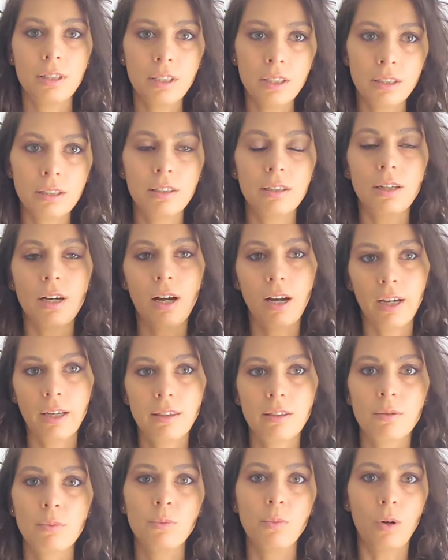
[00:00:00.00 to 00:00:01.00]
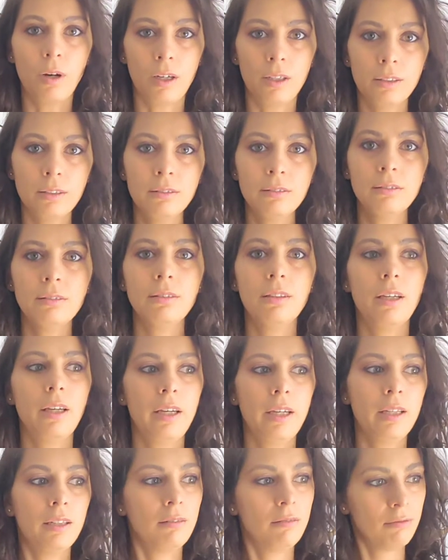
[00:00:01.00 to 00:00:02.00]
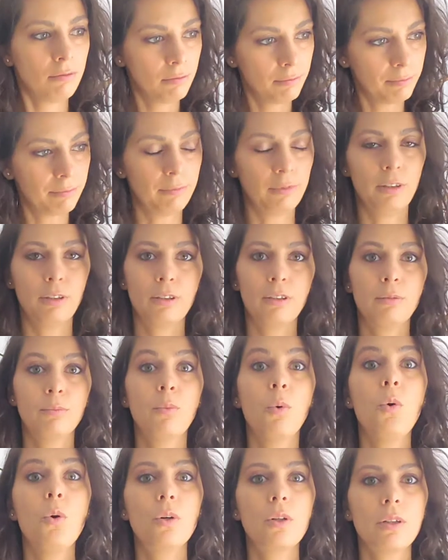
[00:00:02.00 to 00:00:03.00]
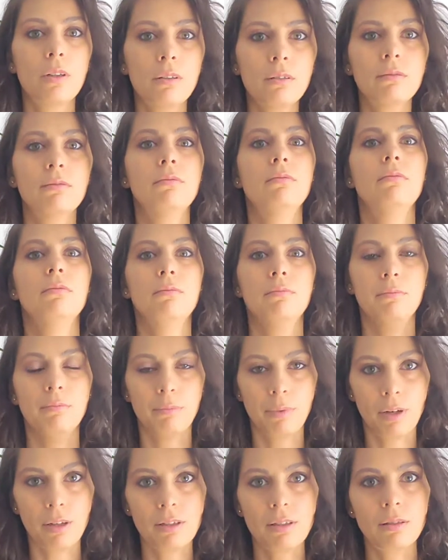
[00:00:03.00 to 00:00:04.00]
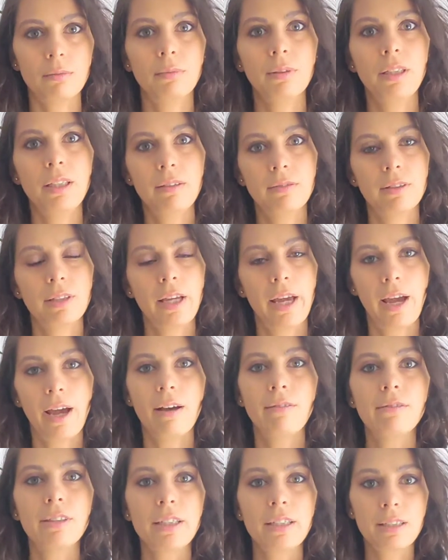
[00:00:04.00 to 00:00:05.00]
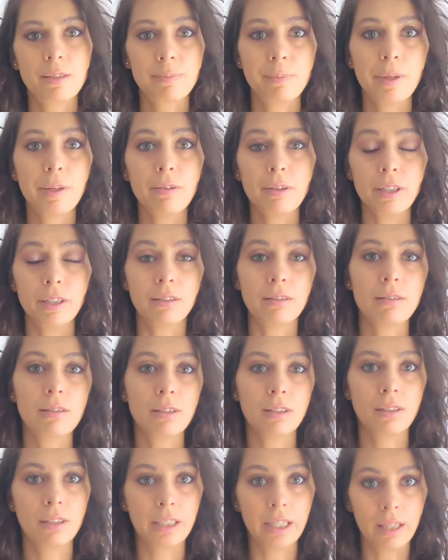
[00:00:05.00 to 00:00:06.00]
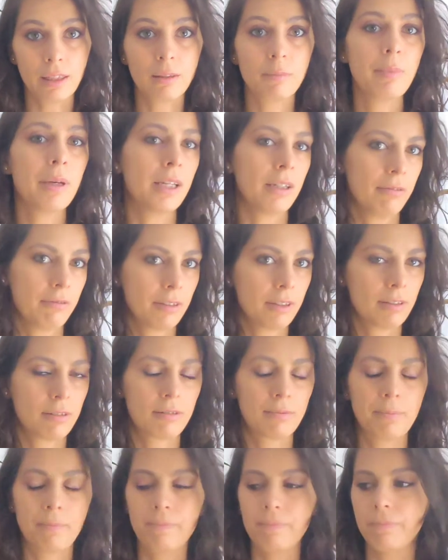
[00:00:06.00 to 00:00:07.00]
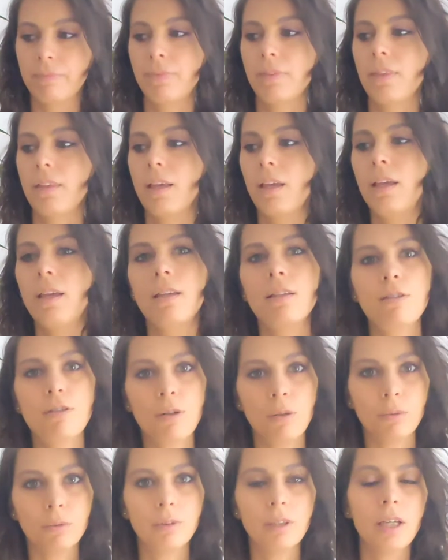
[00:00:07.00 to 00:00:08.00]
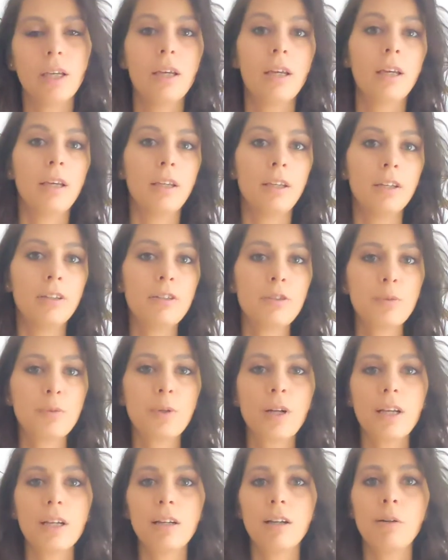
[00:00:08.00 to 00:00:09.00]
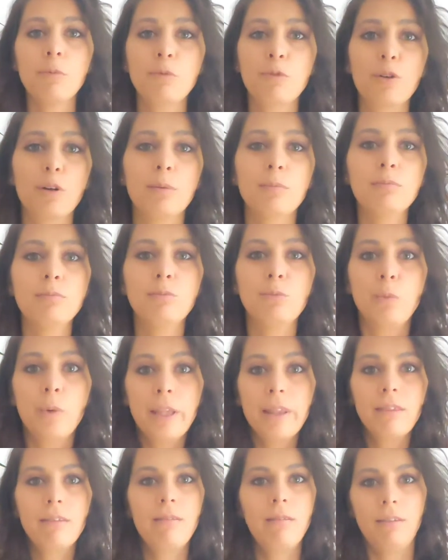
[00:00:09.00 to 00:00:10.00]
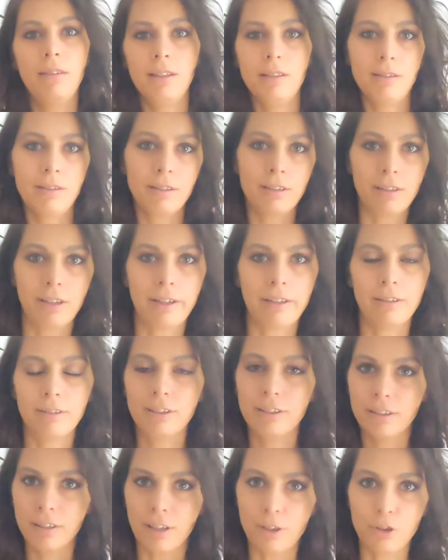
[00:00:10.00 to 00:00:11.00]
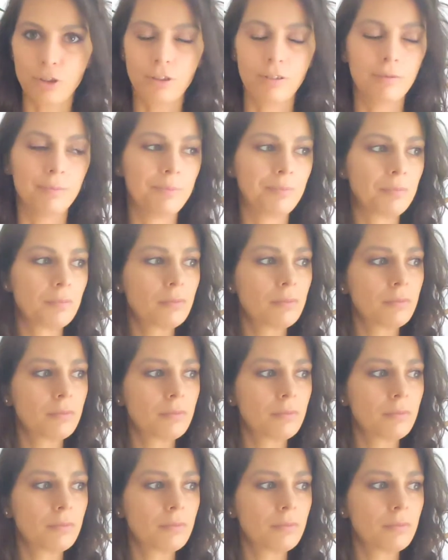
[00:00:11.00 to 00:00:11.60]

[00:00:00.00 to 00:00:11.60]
seek either one and learn more, possibly even have an experience and get the benefits. So here's where I come from with this entire discussion.